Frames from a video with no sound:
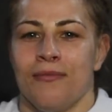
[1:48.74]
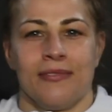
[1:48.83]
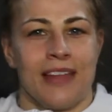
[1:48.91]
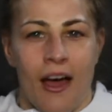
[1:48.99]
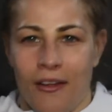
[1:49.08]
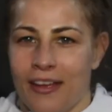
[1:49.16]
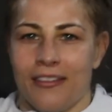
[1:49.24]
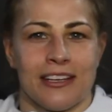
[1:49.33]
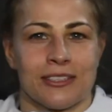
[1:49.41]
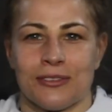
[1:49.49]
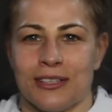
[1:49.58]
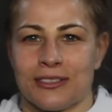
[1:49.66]
now that
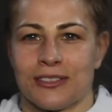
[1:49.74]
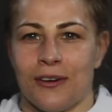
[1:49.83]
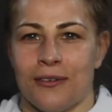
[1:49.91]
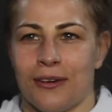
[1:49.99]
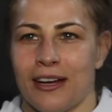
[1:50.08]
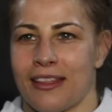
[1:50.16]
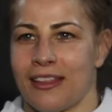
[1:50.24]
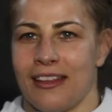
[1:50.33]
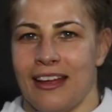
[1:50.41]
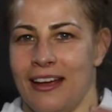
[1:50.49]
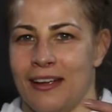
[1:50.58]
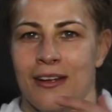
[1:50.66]
this one's over with,
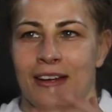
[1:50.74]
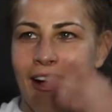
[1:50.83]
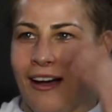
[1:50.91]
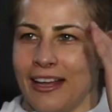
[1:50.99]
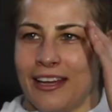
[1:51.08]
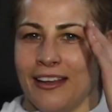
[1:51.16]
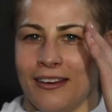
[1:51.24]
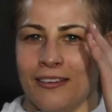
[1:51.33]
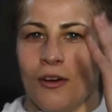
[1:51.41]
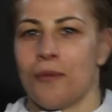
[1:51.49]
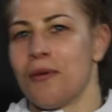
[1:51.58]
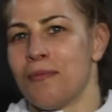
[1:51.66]
I
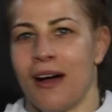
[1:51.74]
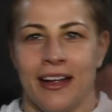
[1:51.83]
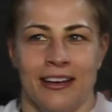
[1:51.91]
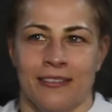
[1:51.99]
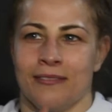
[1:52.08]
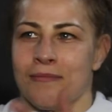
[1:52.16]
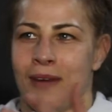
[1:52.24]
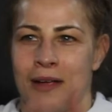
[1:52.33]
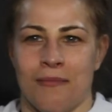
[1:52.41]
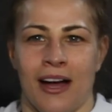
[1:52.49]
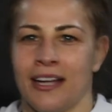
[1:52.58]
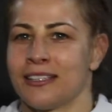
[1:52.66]
can open
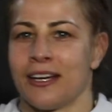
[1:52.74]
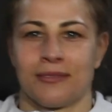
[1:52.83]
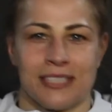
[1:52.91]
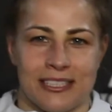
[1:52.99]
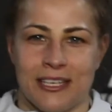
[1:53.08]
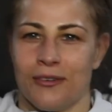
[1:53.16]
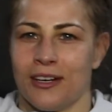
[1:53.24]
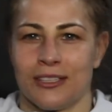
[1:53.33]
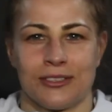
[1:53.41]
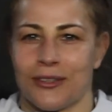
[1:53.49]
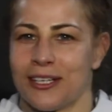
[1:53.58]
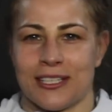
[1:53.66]
my mind up to see
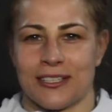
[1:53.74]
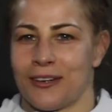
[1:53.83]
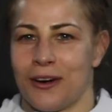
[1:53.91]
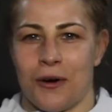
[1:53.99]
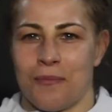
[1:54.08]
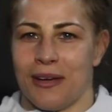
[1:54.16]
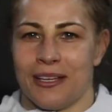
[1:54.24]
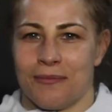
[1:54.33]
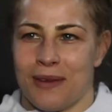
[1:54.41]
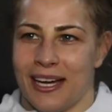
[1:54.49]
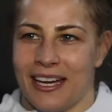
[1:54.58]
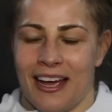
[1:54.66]
what doors are open.
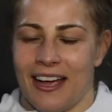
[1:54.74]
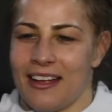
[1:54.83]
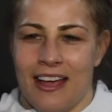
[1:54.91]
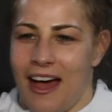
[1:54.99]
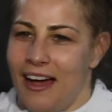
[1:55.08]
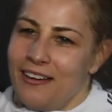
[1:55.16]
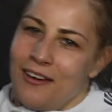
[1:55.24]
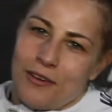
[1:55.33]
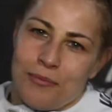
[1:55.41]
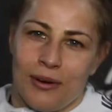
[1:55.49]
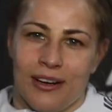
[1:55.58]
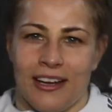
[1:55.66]
But I
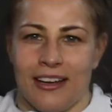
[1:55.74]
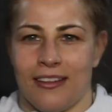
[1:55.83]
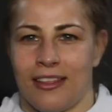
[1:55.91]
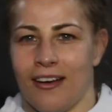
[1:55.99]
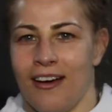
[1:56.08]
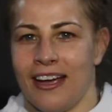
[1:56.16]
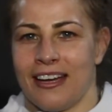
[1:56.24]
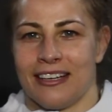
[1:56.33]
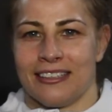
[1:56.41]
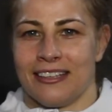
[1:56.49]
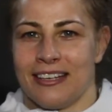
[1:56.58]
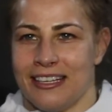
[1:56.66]
never put any
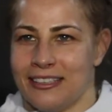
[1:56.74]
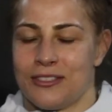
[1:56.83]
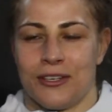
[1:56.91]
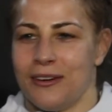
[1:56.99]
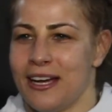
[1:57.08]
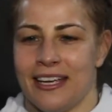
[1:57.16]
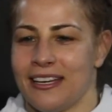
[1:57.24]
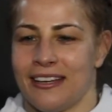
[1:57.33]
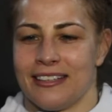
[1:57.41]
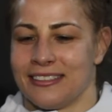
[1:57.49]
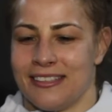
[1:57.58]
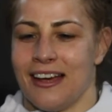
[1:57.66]
thought into it
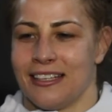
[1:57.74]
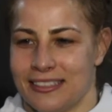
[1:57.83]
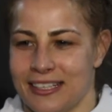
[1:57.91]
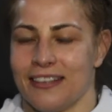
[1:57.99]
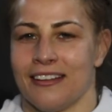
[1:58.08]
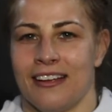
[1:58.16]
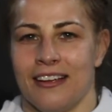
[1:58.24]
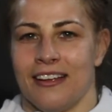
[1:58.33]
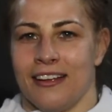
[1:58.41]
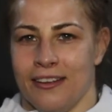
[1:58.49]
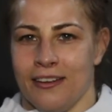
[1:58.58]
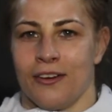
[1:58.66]
until,
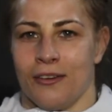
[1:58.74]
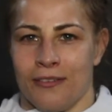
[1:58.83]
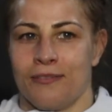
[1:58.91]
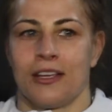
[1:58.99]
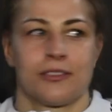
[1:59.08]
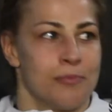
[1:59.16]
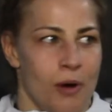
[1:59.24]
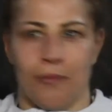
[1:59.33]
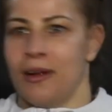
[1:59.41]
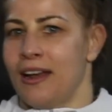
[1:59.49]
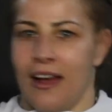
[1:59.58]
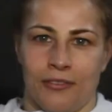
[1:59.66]
you know, this
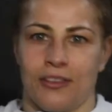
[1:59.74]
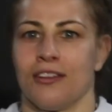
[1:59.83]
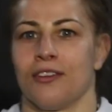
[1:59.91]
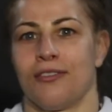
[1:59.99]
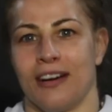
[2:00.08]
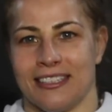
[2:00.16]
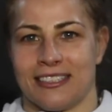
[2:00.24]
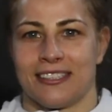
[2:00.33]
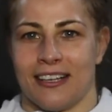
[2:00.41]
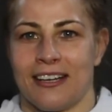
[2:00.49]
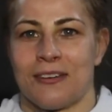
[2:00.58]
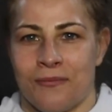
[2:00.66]
moment after the fight's
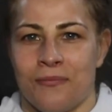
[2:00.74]
done.